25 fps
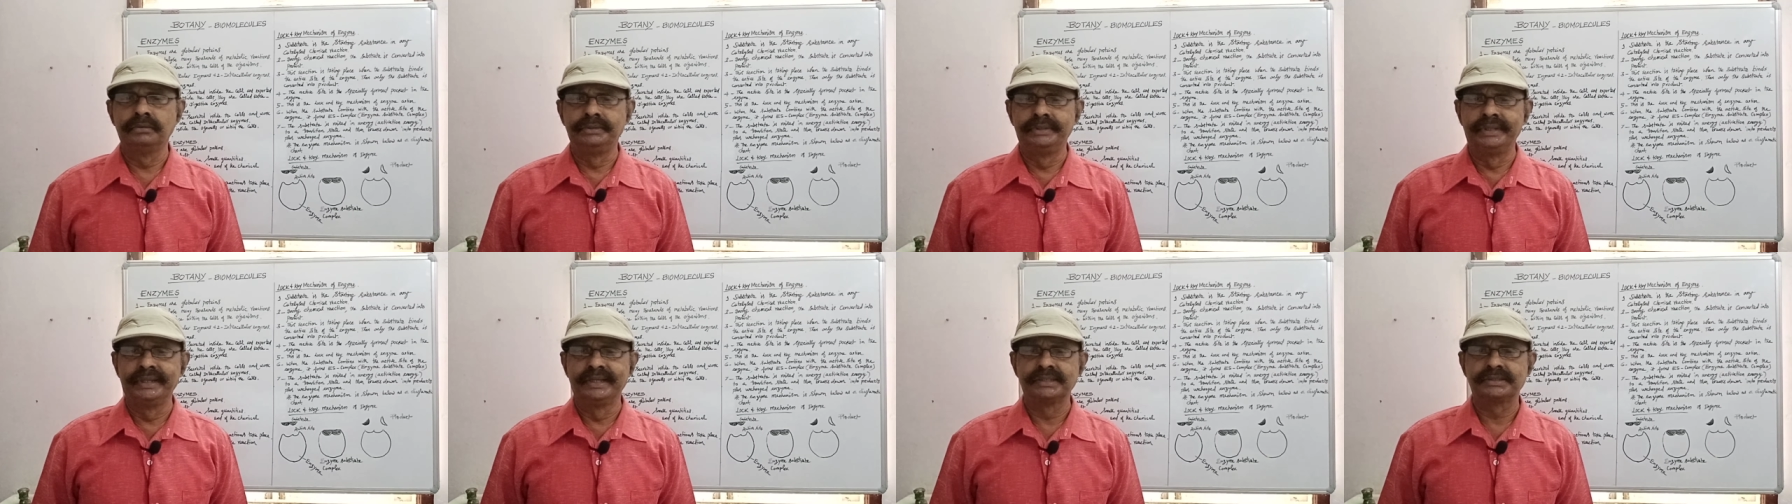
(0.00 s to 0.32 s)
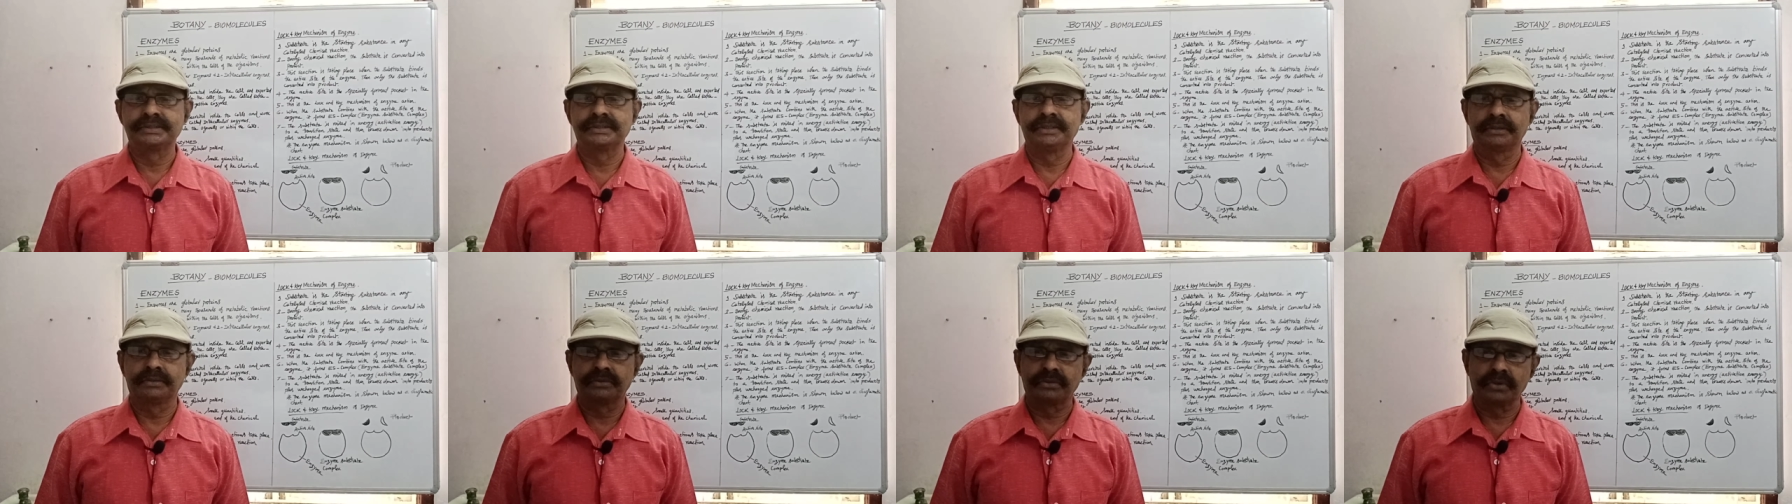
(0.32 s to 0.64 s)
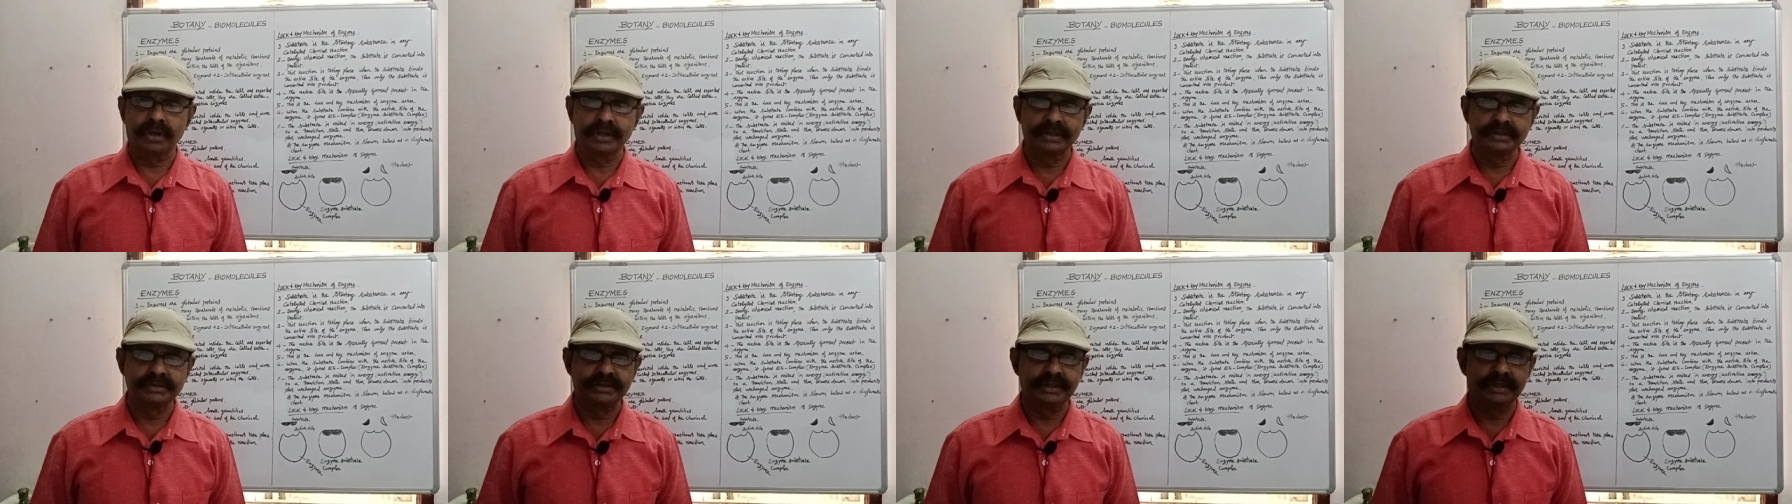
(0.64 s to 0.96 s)
this
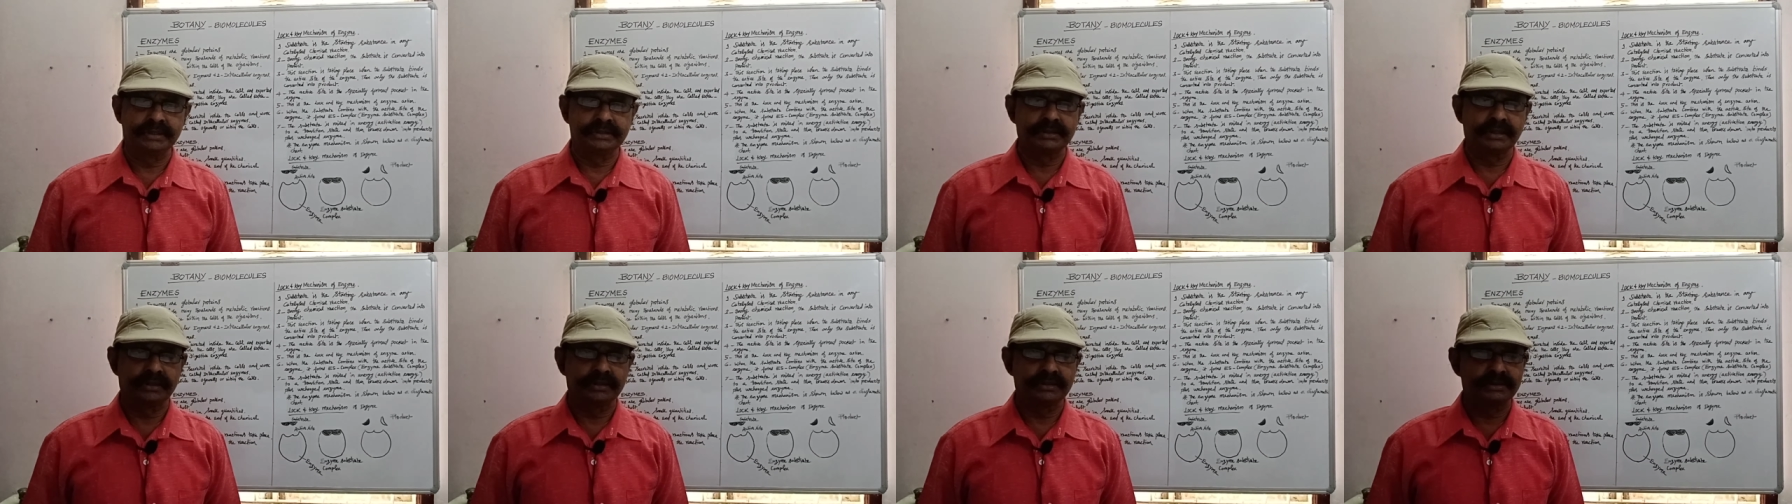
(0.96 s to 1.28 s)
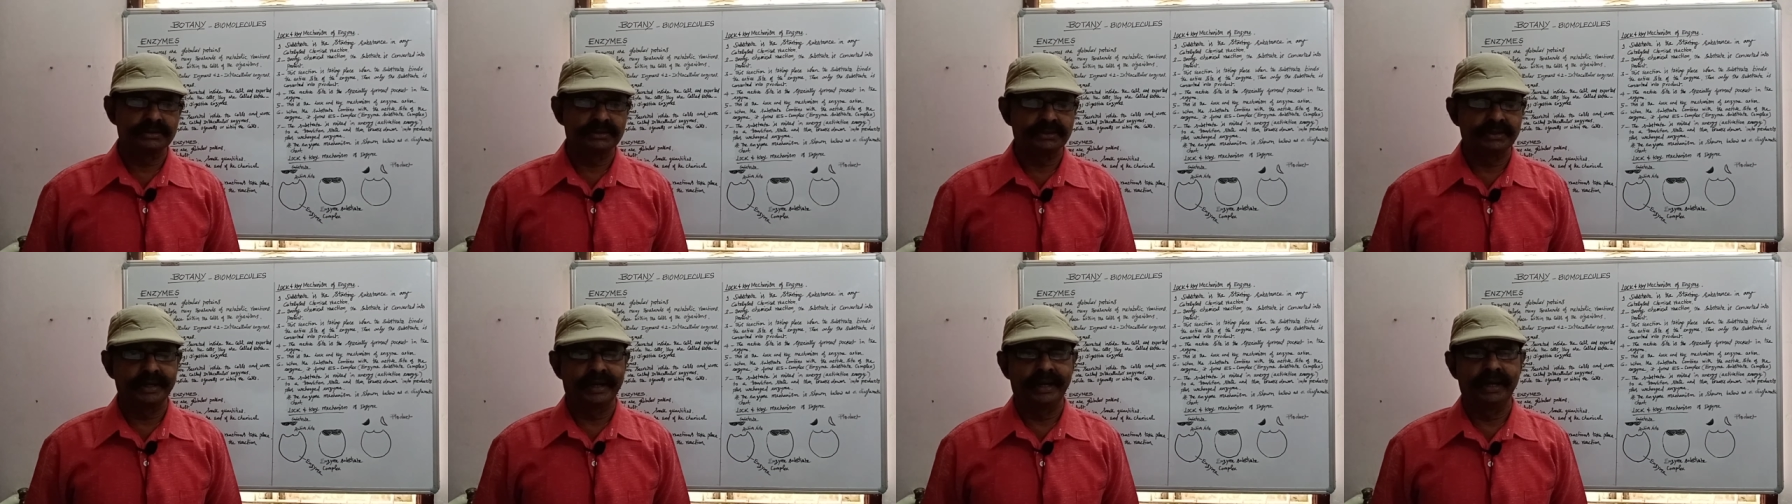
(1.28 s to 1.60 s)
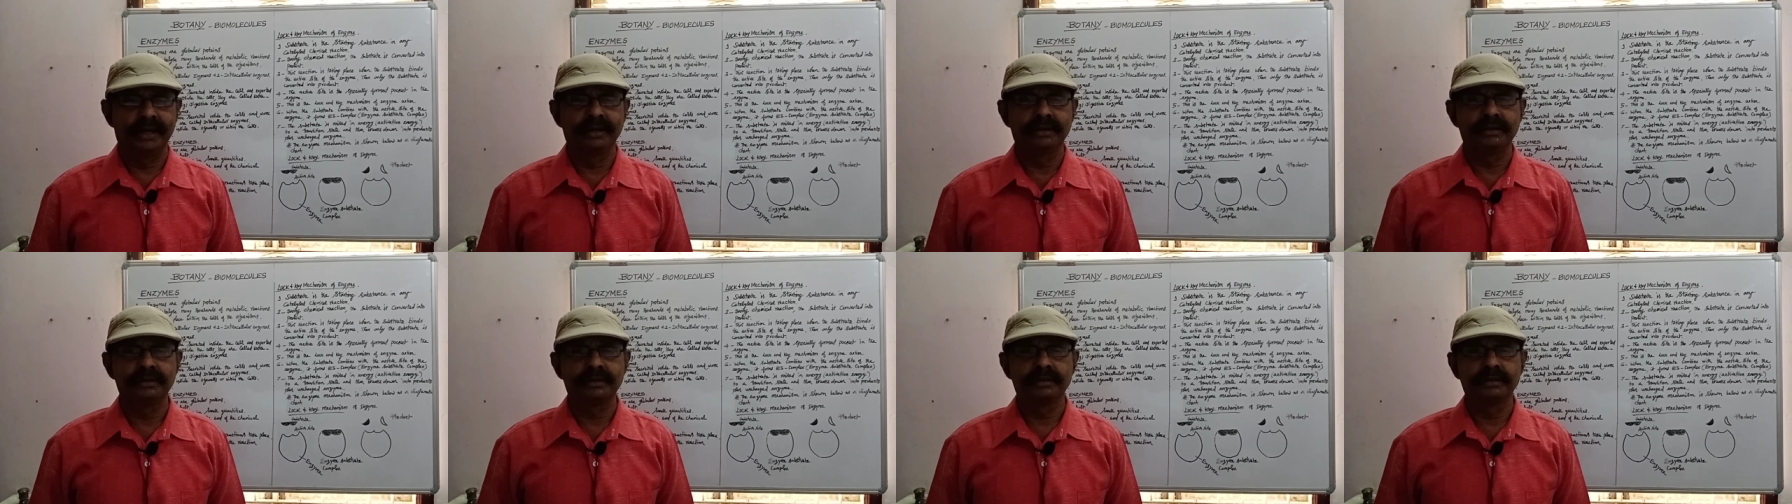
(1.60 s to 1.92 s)
transition
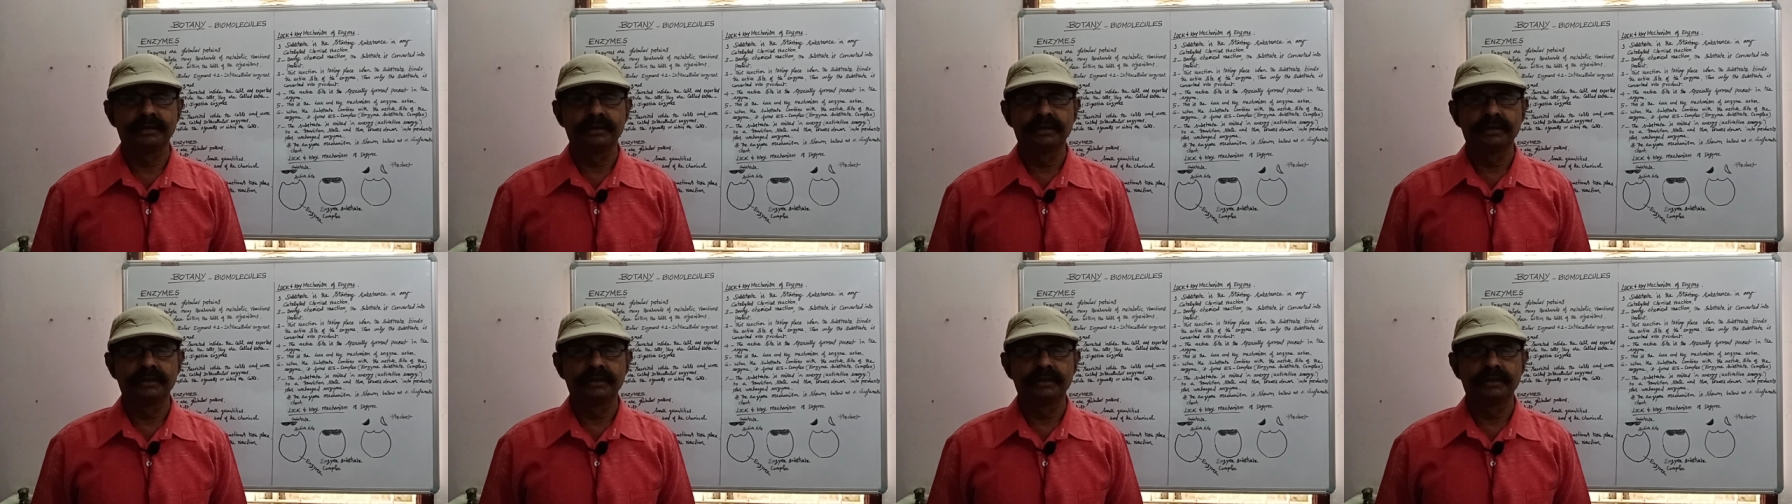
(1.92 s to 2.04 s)
state.